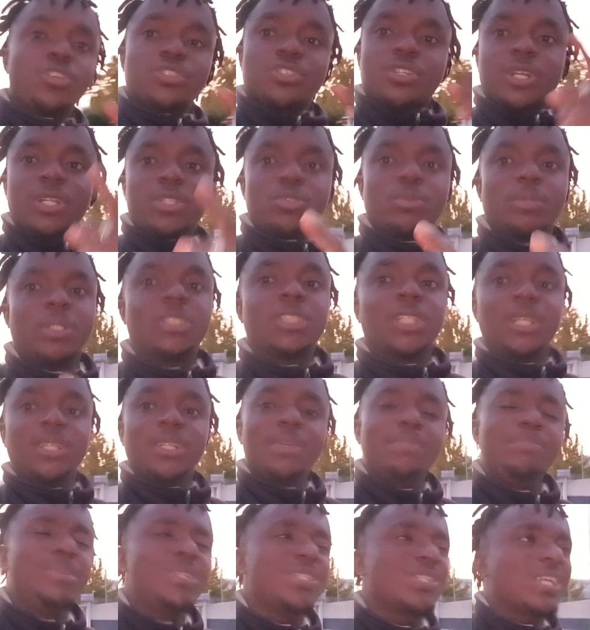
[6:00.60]
subscribed to my
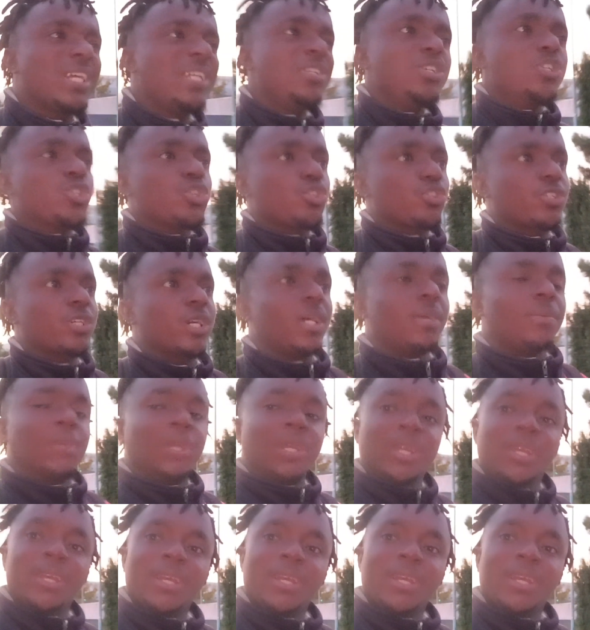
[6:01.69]
channel, please kindly subscribe